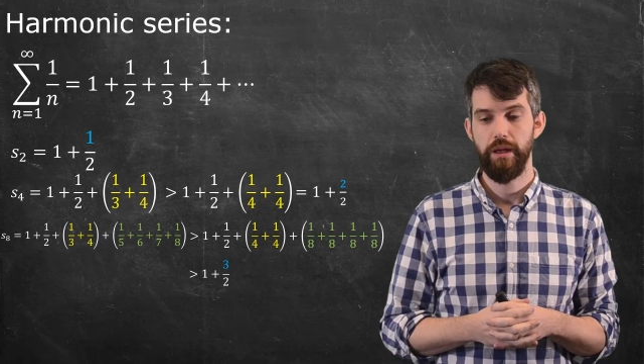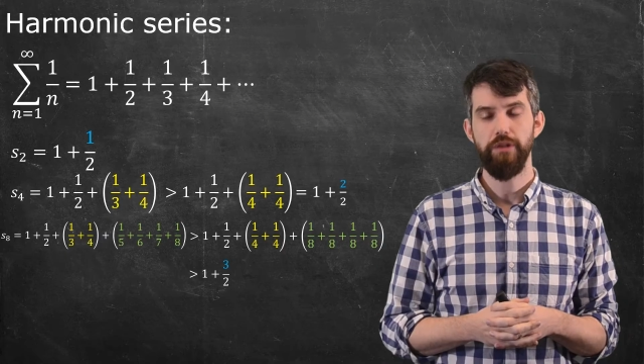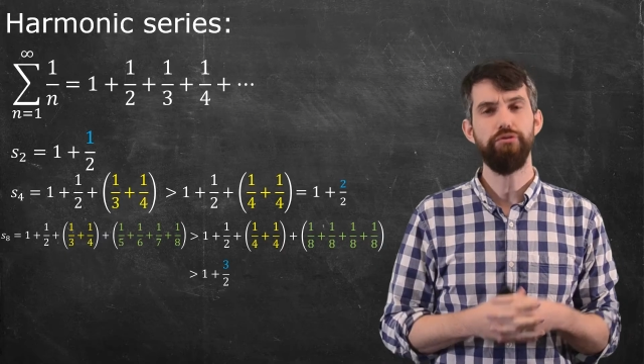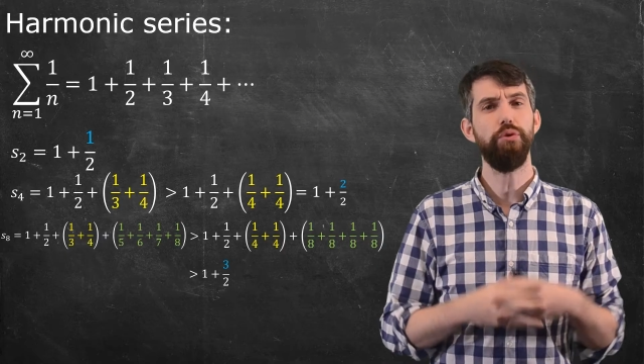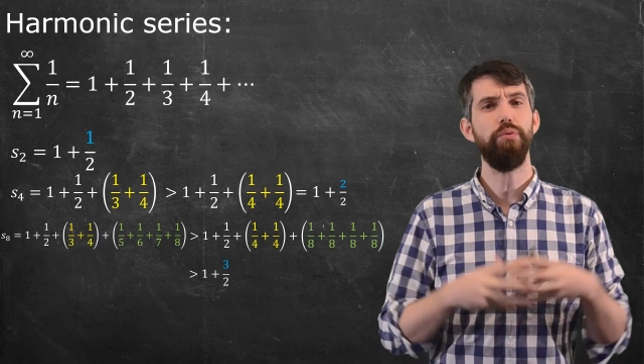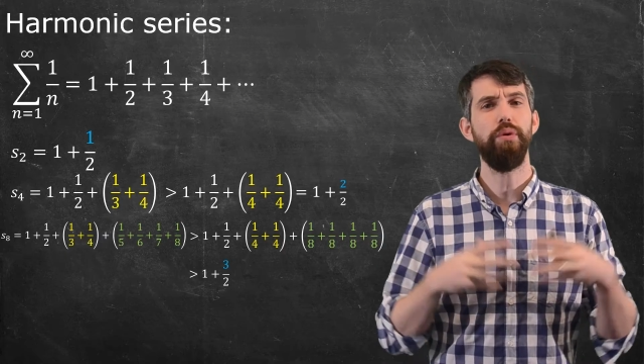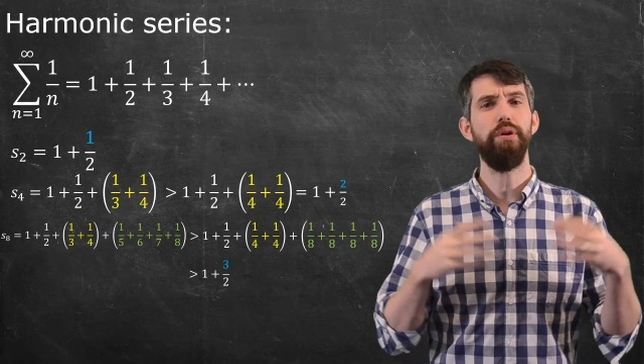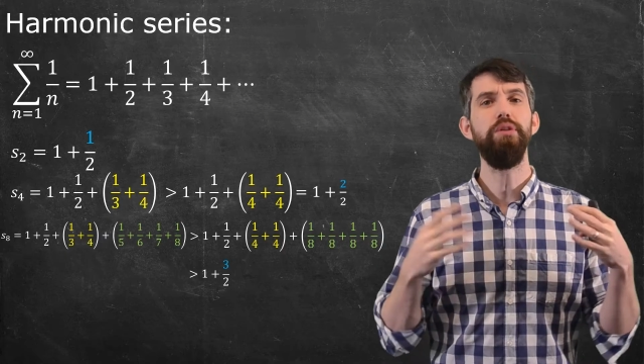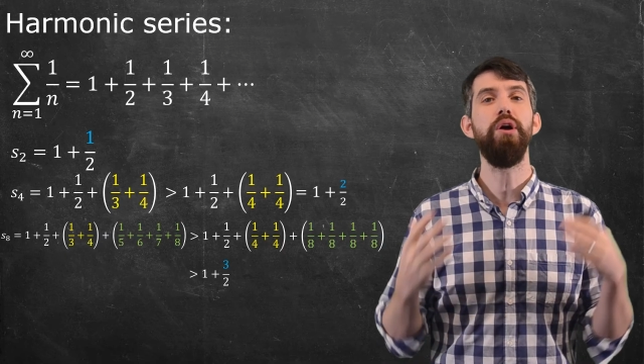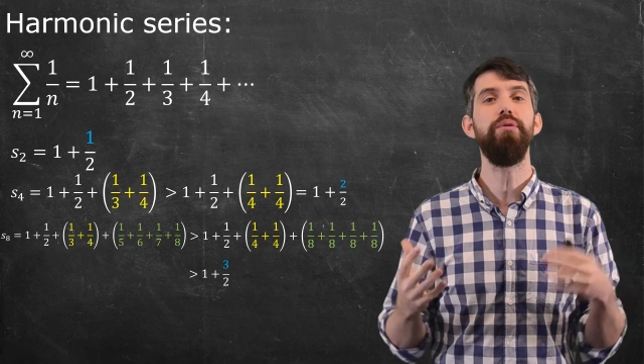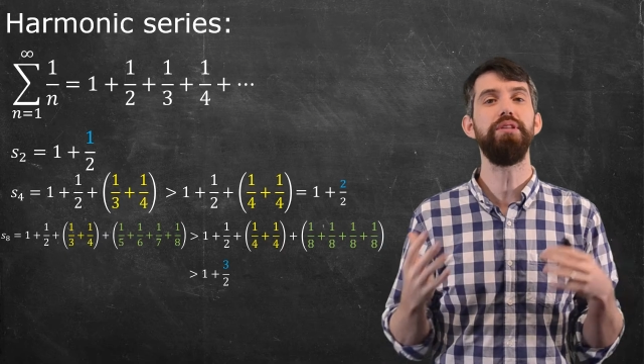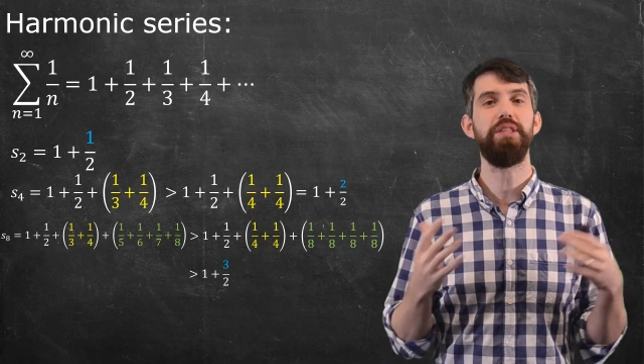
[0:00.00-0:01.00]
So
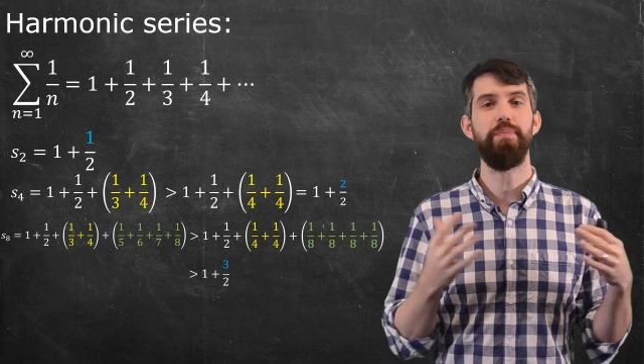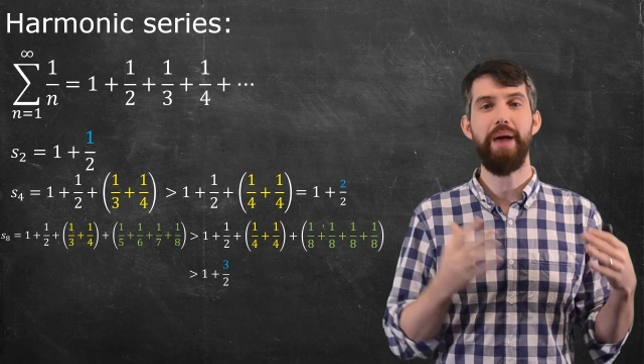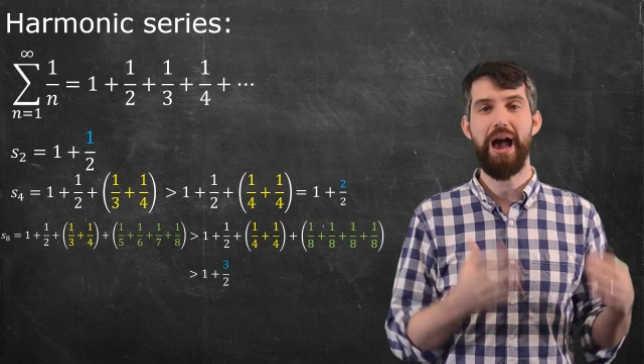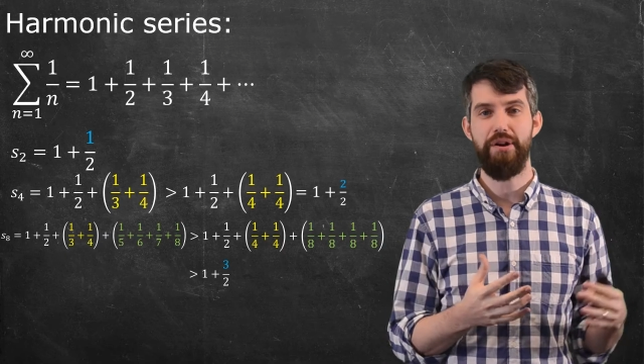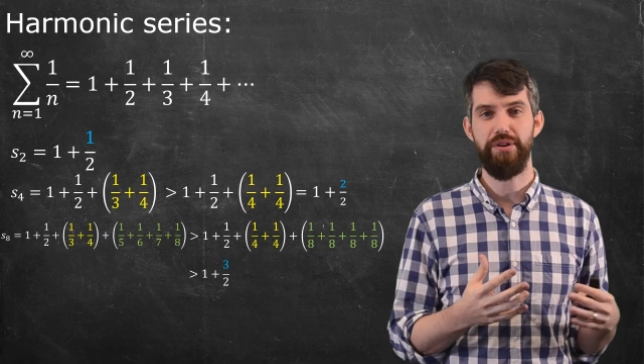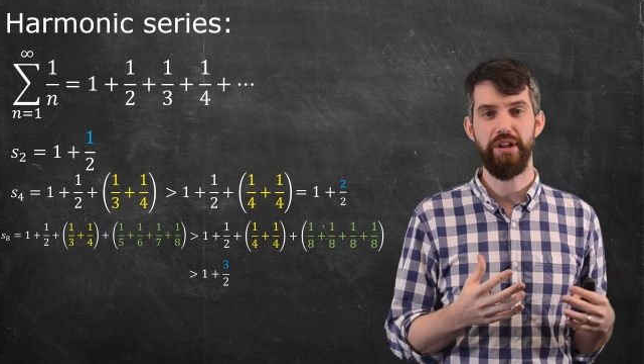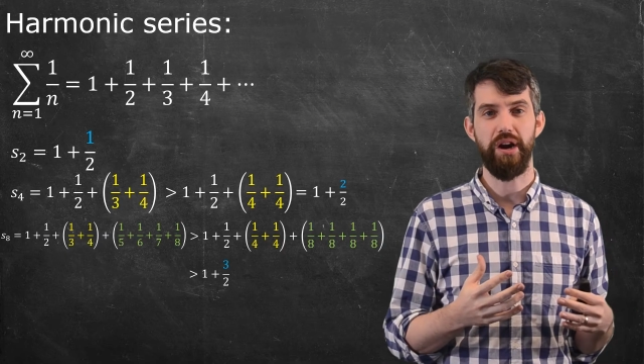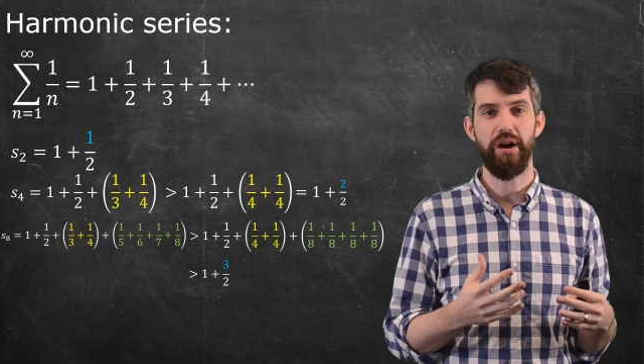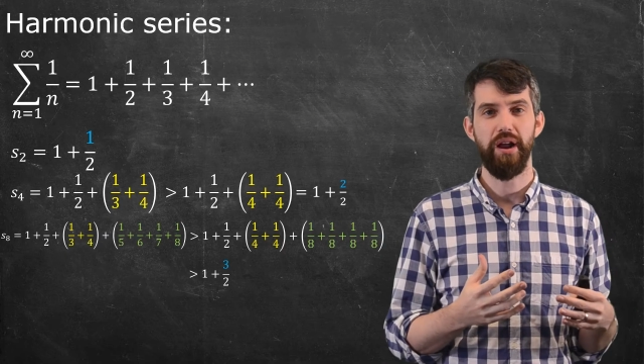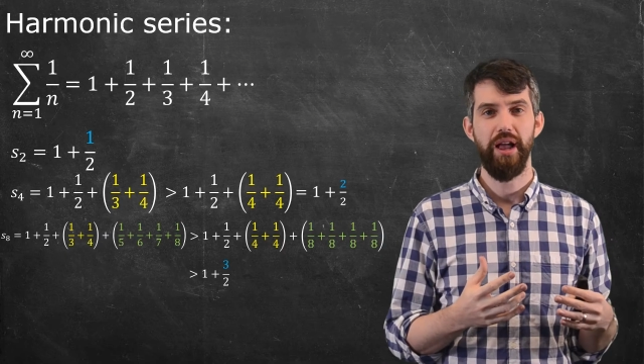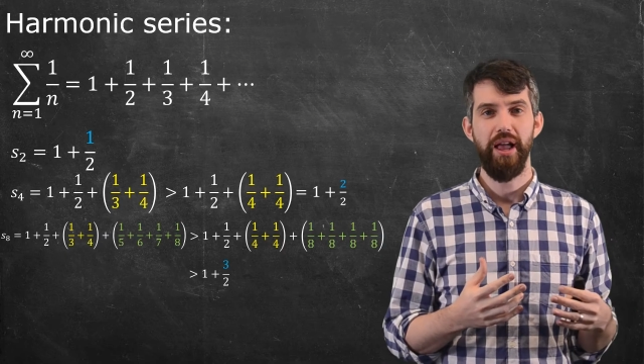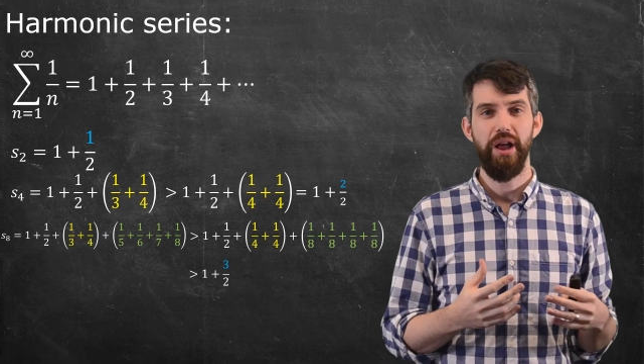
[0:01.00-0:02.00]
notice the pattern here.
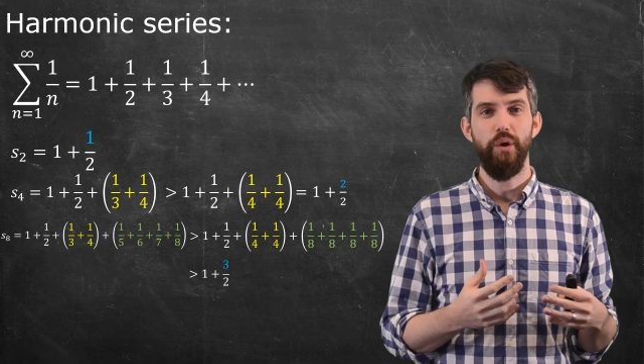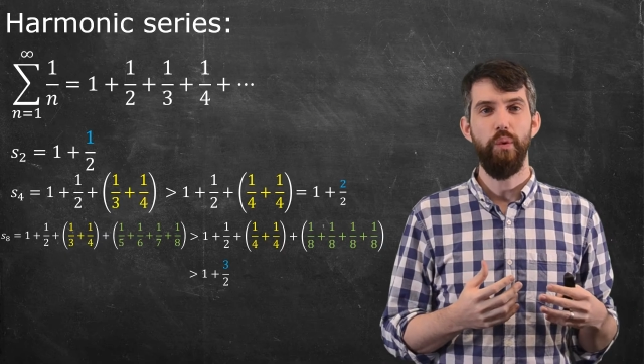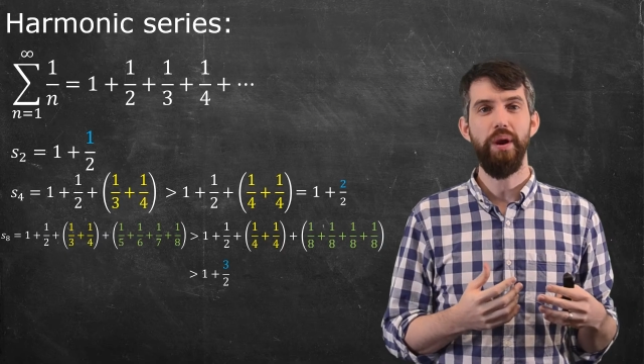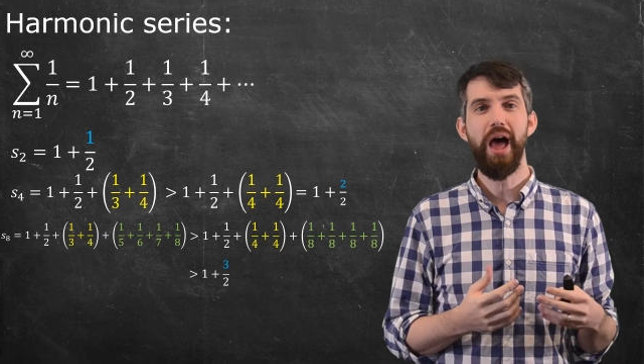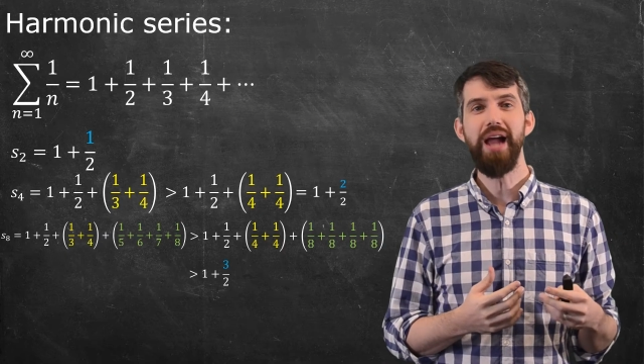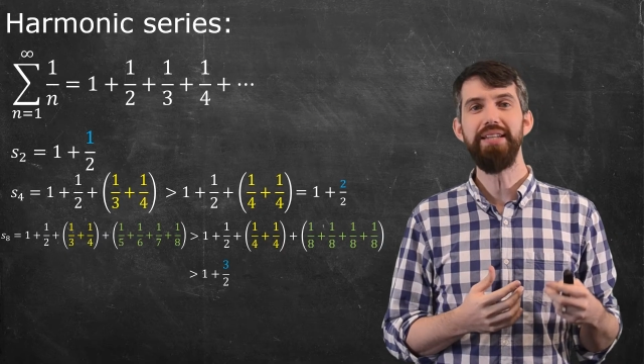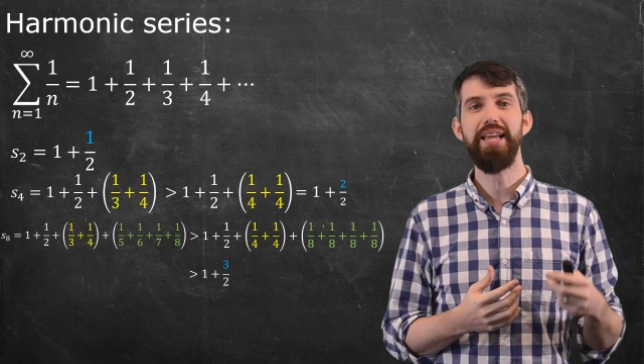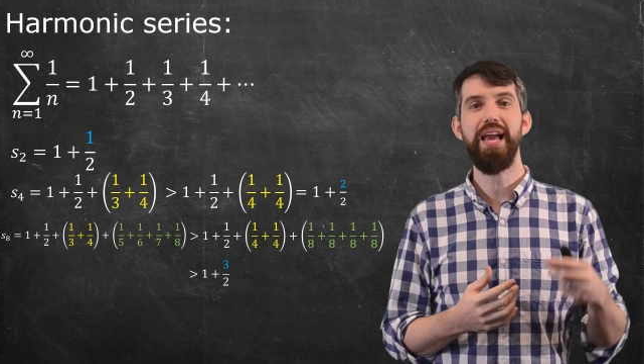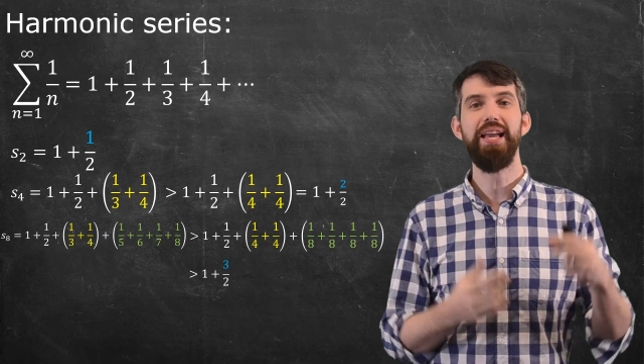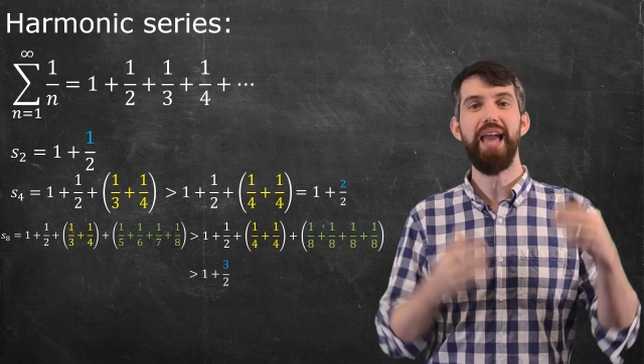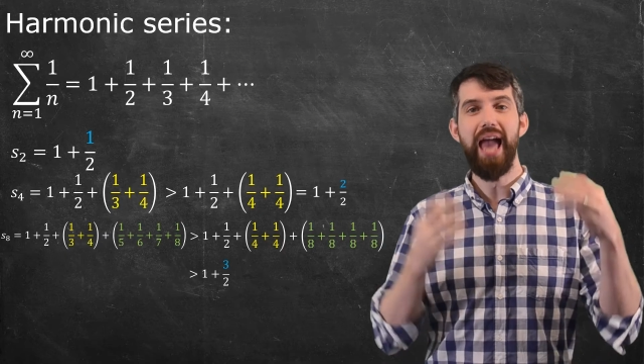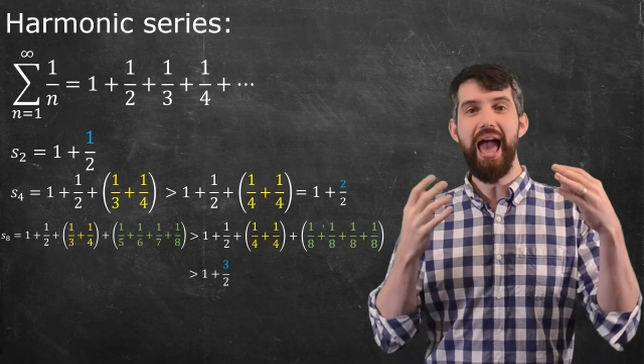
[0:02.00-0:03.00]
When I take